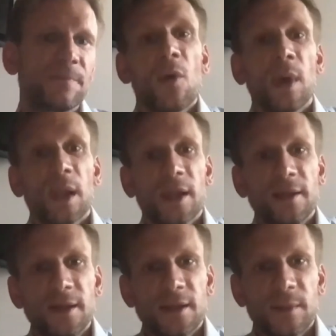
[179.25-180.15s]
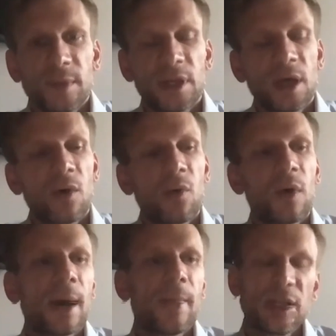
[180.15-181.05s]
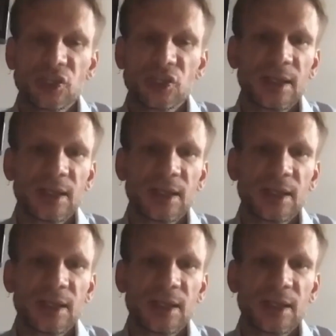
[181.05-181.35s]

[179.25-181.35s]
Well, indeed, I mean, now I mentioned